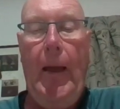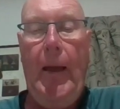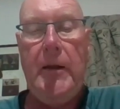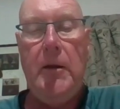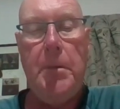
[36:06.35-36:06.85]

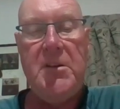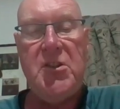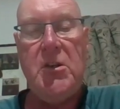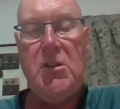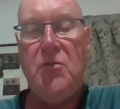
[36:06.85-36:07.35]
And it
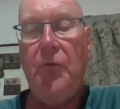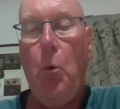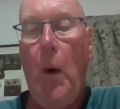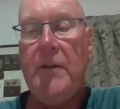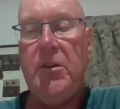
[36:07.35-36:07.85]
persists
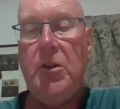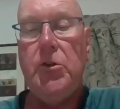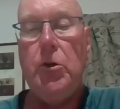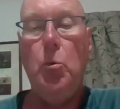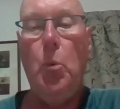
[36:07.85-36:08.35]
for 1 to
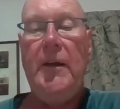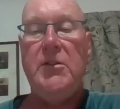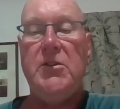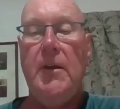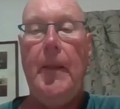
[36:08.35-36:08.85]
2
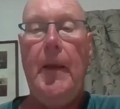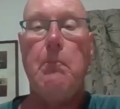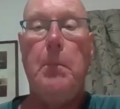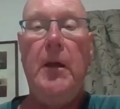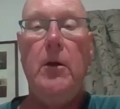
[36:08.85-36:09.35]
weeks and
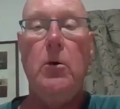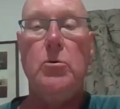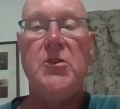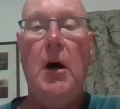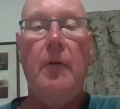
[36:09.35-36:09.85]
then
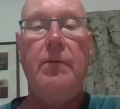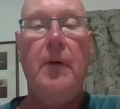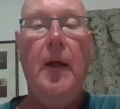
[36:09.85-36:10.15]
peels off.